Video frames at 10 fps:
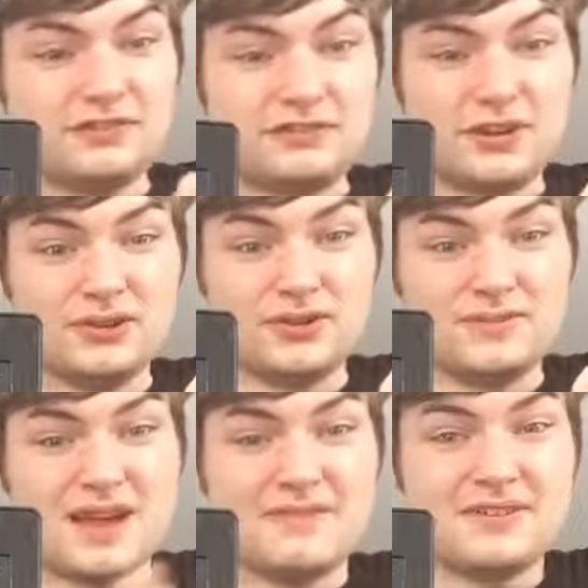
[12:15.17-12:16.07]
Frodo
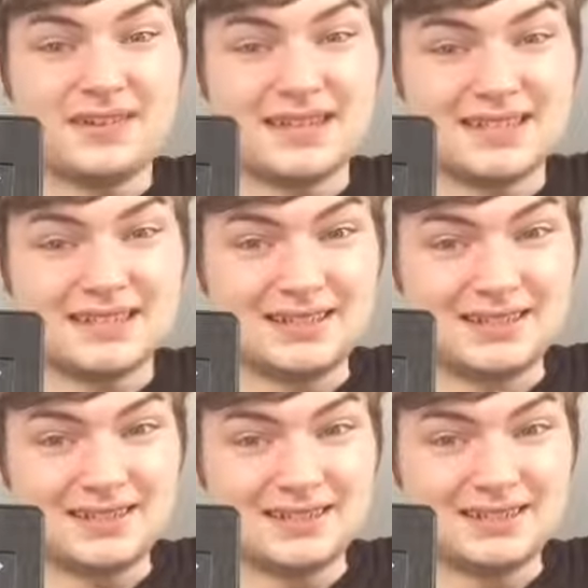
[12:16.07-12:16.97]
never getting
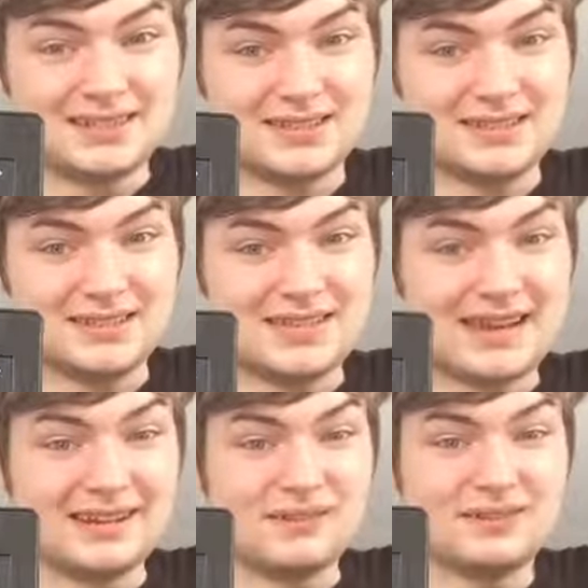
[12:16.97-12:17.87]
hurt and
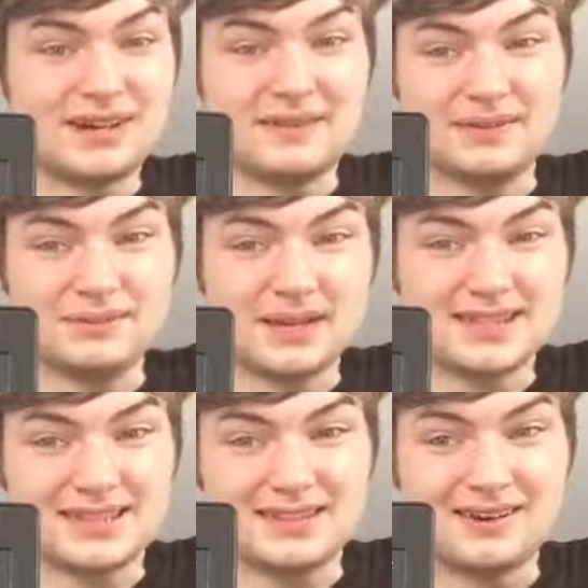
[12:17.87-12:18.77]
Gandalf coming
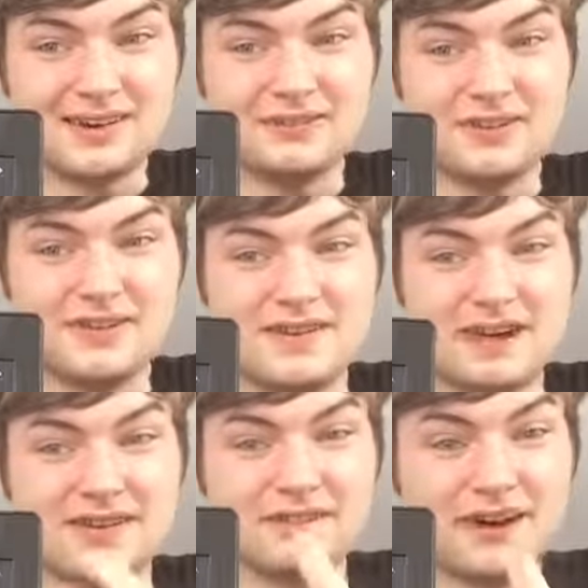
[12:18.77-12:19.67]
back to life, and
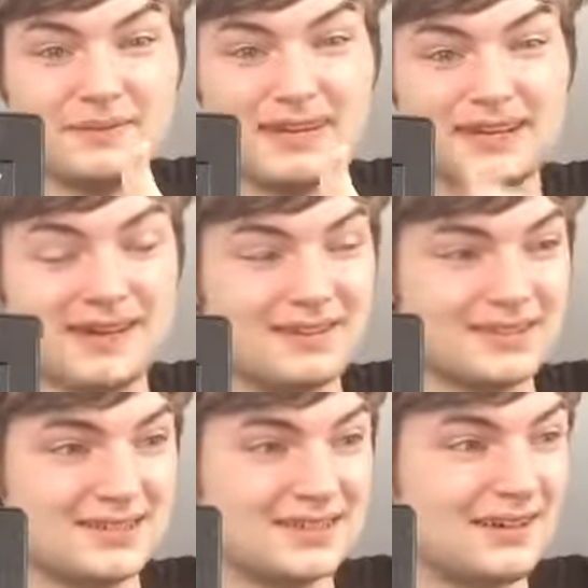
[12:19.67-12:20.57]
none of our main
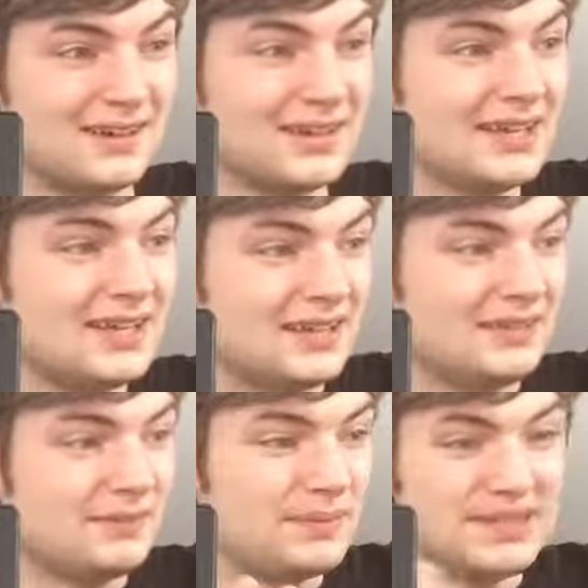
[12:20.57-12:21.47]
characters die.
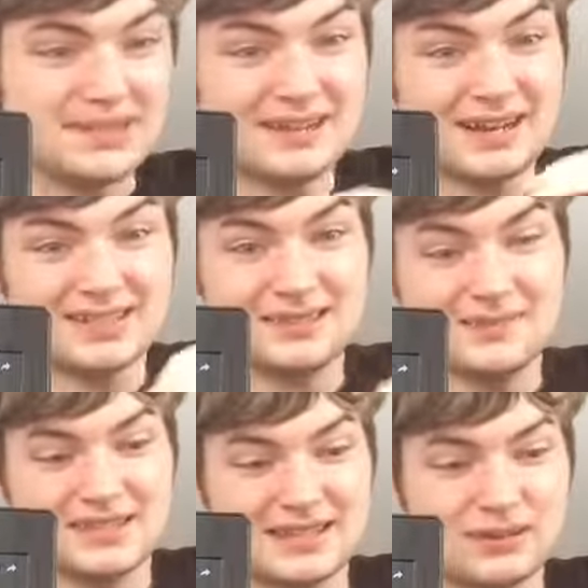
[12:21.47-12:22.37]
Even Peter Jackson
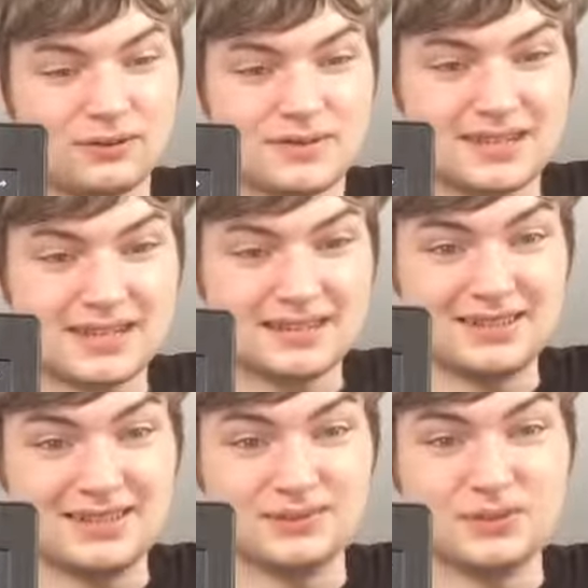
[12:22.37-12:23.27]
himself said
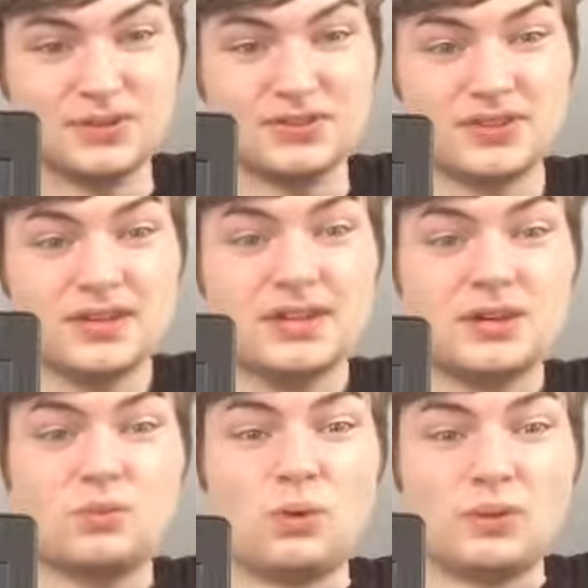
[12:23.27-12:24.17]
he was
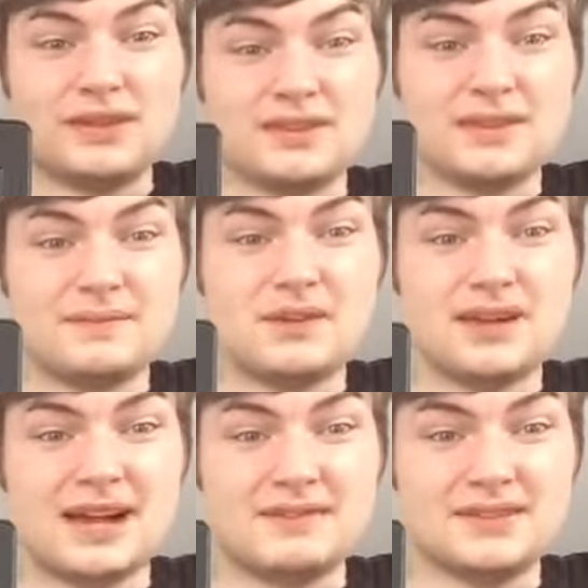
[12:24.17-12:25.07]
worried that they
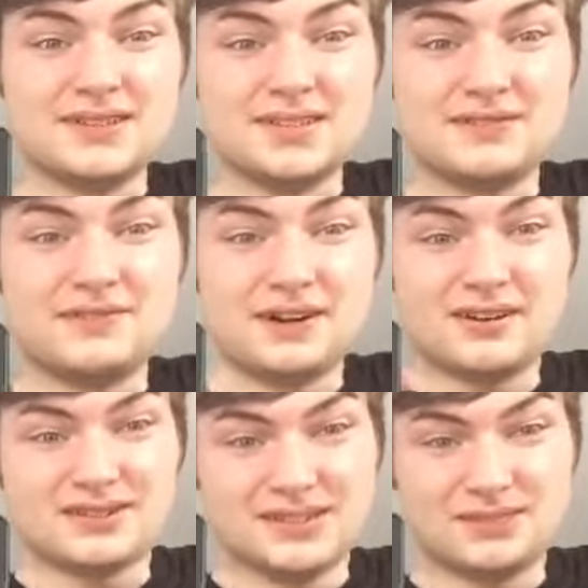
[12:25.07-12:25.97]
might have a
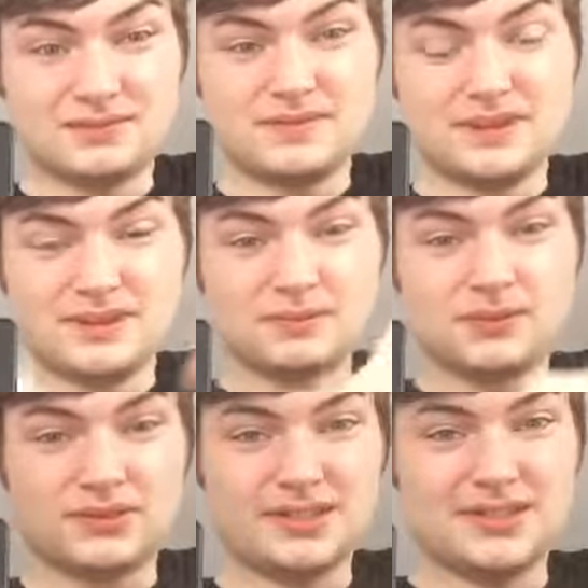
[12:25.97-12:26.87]
disadvantage with
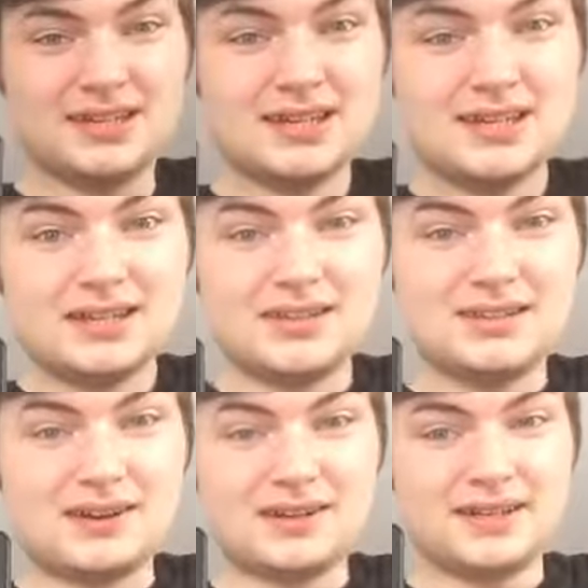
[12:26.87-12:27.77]
nobody
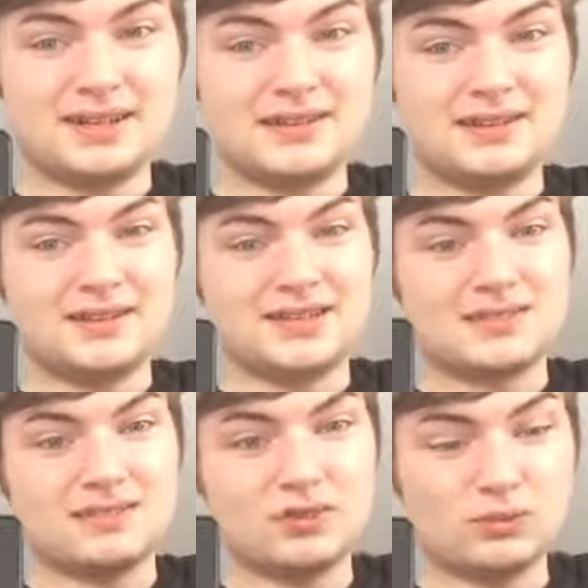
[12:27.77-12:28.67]
dying in
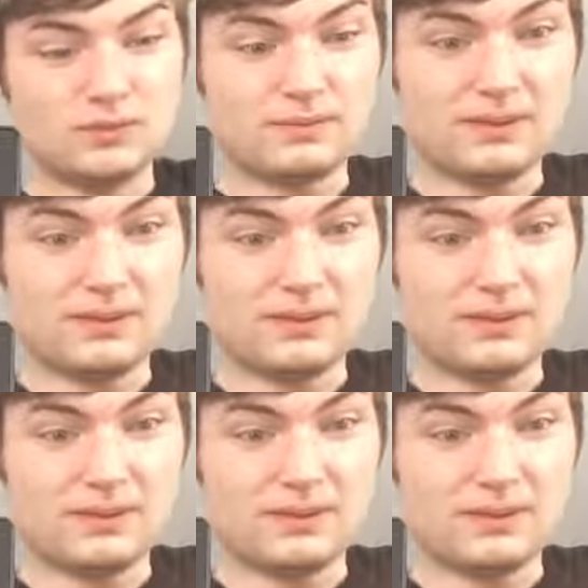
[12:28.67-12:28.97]
this film.